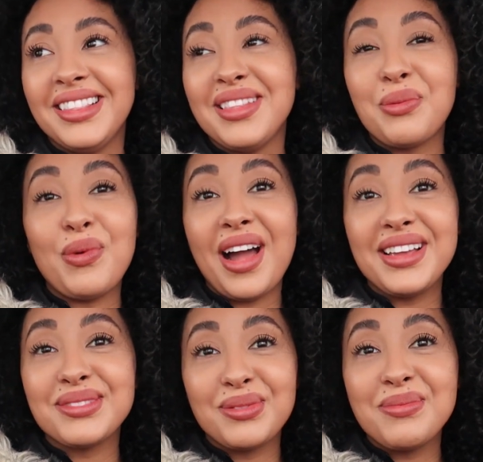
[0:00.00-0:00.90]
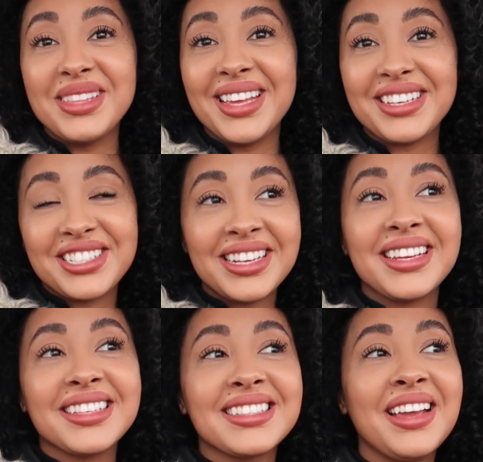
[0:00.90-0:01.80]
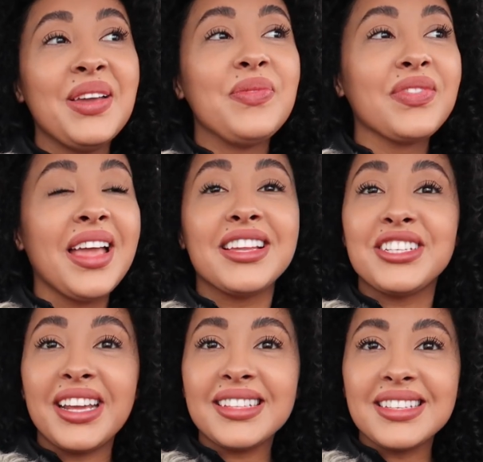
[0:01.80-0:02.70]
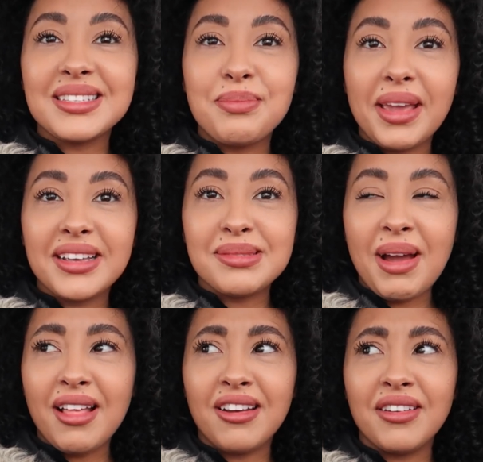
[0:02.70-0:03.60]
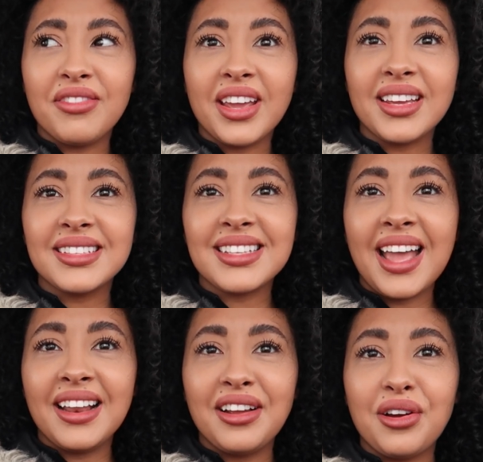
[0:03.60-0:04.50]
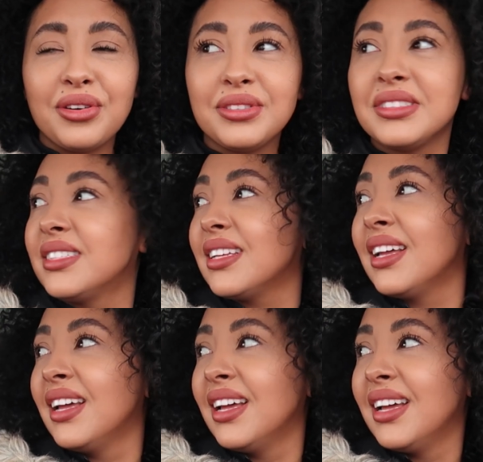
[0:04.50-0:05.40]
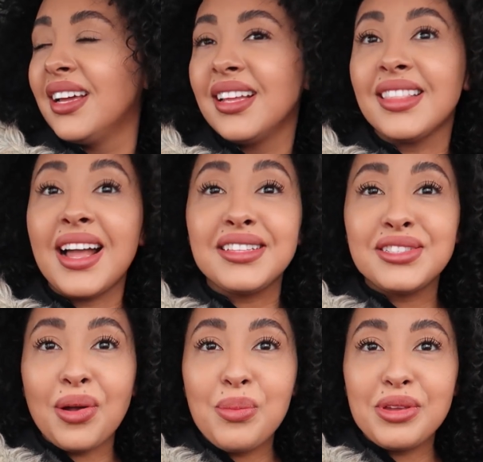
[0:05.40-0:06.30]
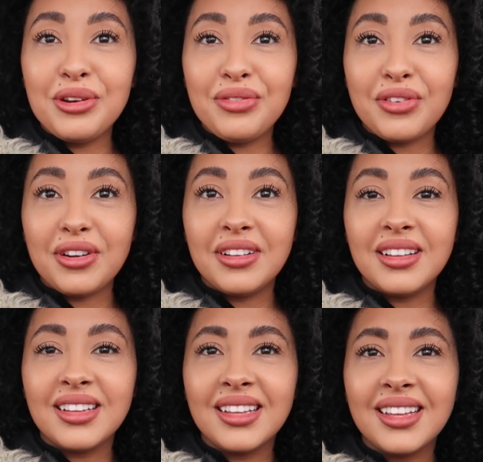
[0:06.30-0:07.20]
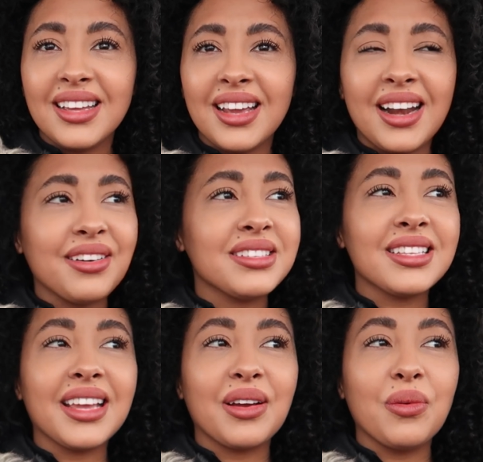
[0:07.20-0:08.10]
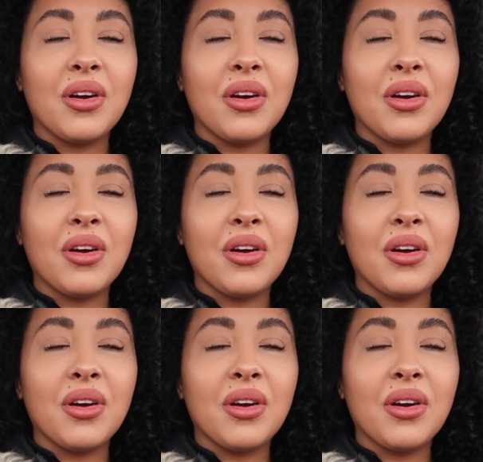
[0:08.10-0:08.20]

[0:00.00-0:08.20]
the wise woman that she is, she gets this big smile on her face and goes, "That's so beautiful." And I was like,